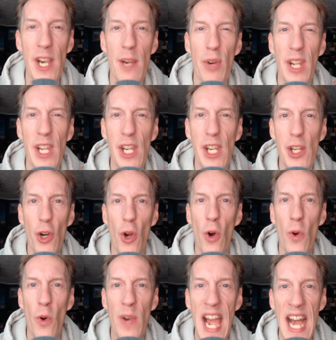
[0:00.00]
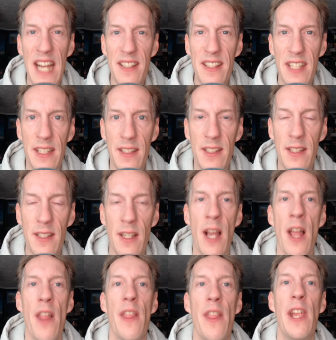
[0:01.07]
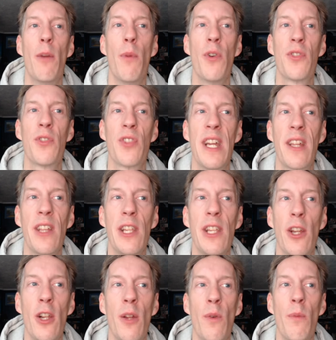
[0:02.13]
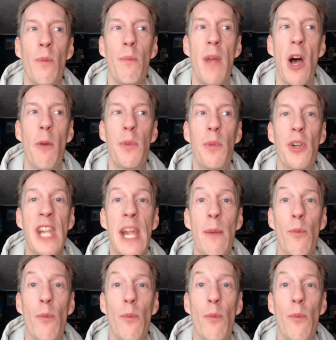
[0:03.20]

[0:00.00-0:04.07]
bring in your own assets. They are most likely going to help your game